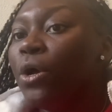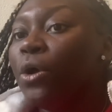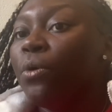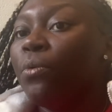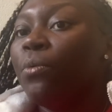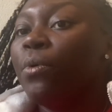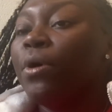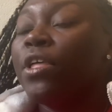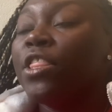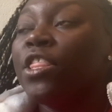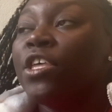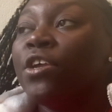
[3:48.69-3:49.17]

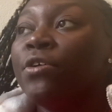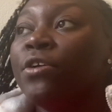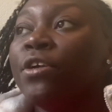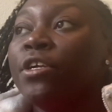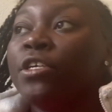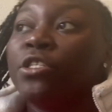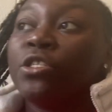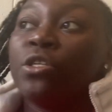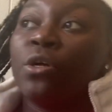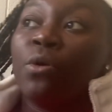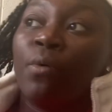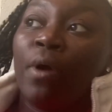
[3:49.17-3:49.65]
whether
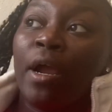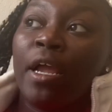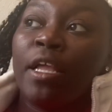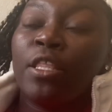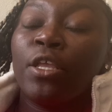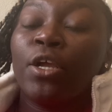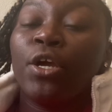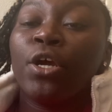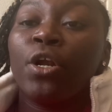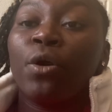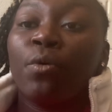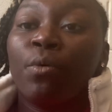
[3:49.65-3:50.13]
it's the right
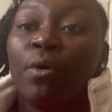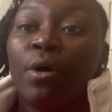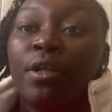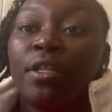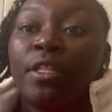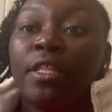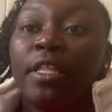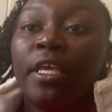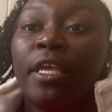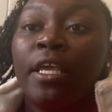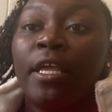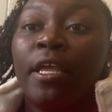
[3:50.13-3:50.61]
thing or the wrong
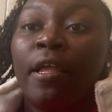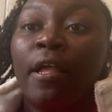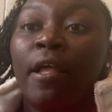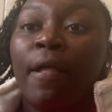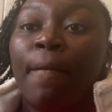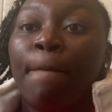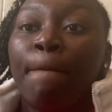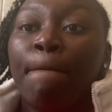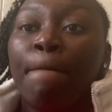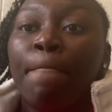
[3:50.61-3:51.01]
thing.